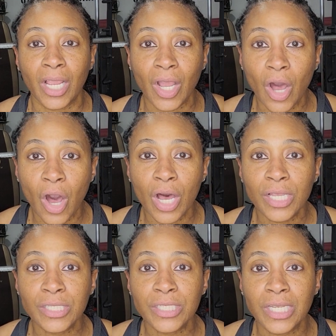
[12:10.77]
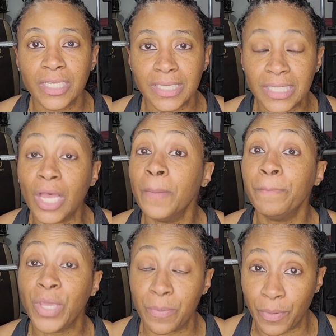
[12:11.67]
caused some
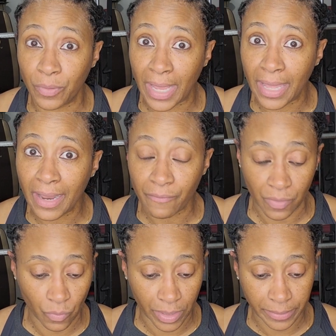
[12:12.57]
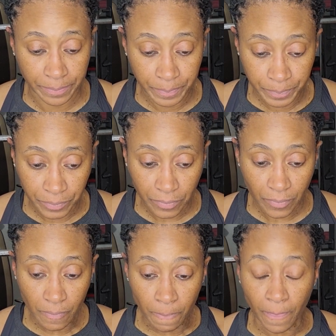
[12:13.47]
people, not everyone,
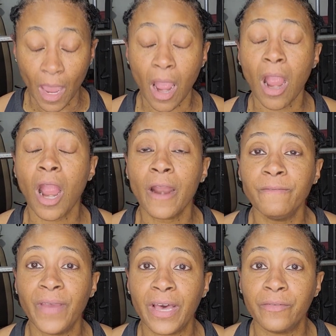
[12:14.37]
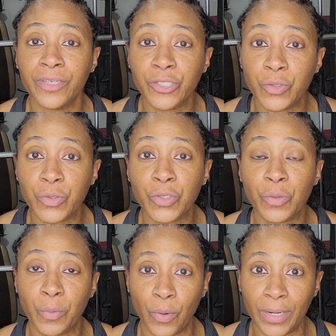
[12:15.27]
heart valve issues to the
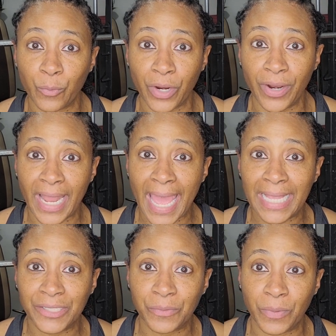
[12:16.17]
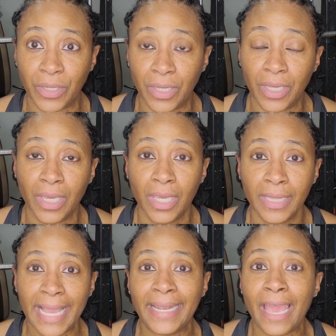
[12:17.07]
point where it had to be,
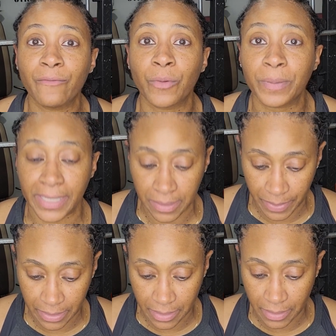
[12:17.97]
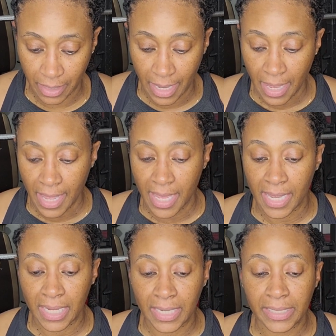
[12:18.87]
they had to have replacements.
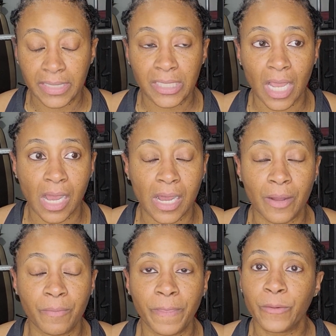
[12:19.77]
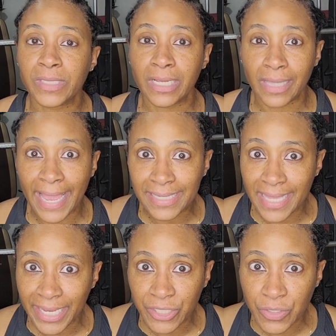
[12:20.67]
And um, there was a class
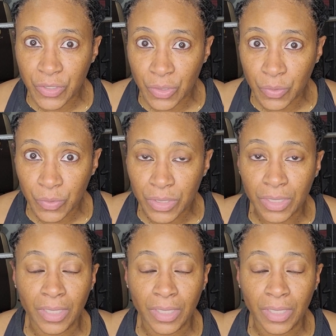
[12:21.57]
action suit